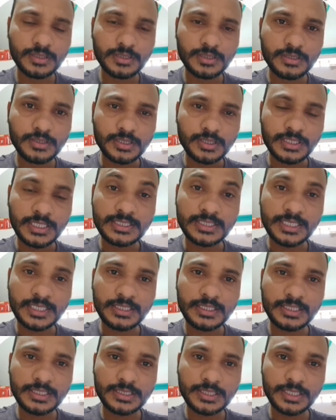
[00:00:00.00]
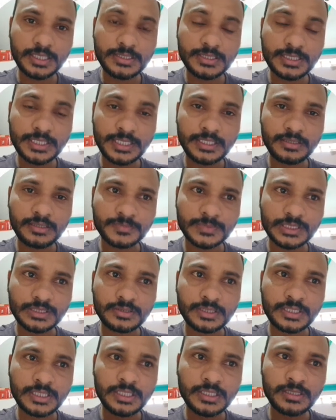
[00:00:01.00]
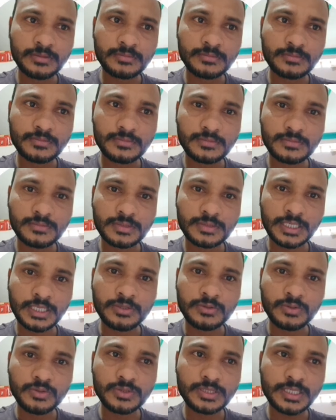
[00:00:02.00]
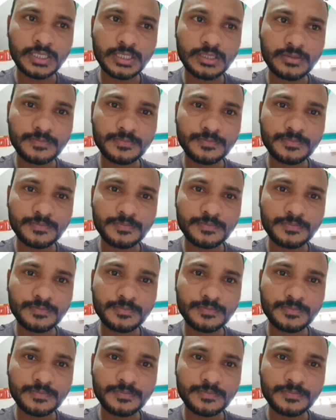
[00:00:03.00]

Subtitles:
the scientists are saying they conclude that